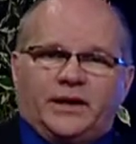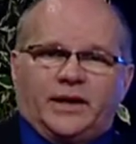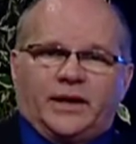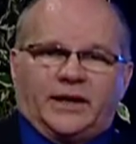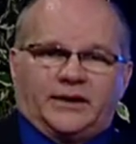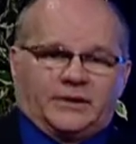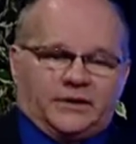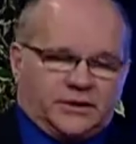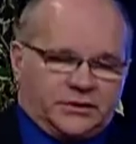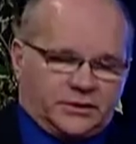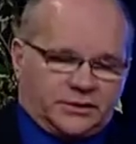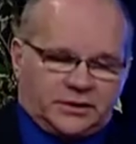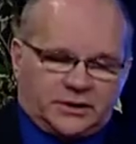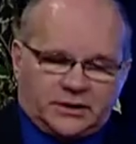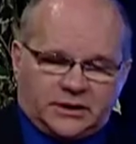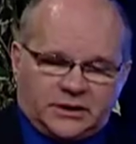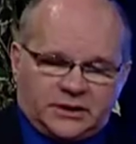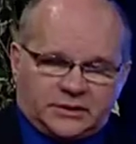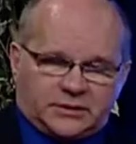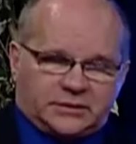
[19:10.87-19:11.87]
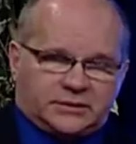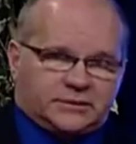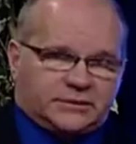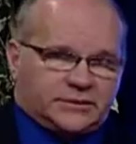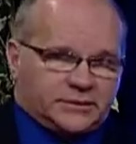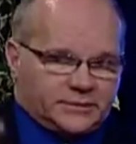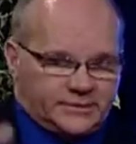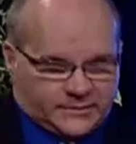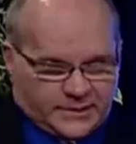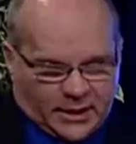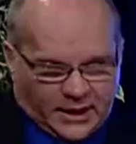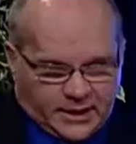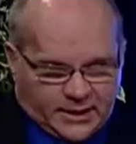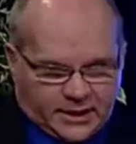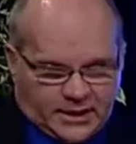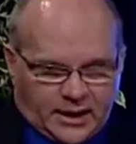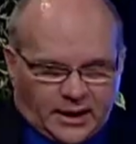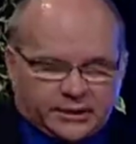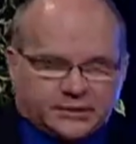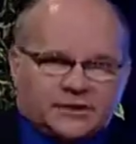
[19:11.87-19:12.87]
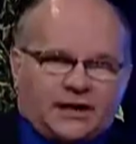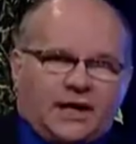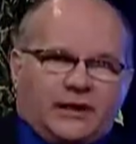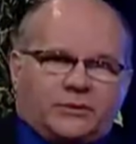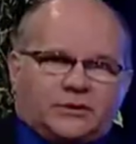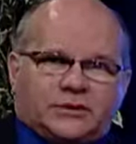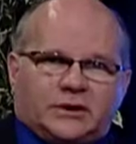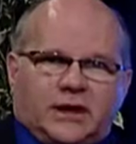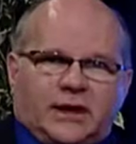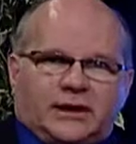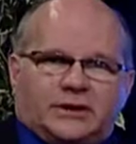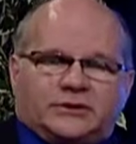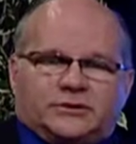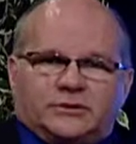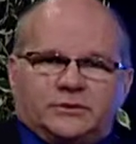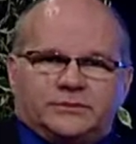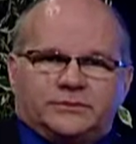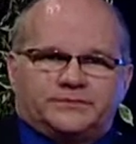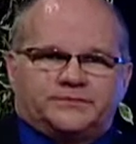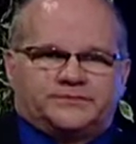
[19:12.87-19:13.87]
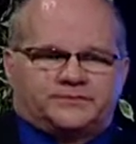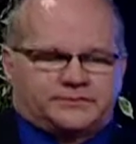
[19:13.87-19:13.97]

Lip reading: And then you can get just, hey, yes, I would like to.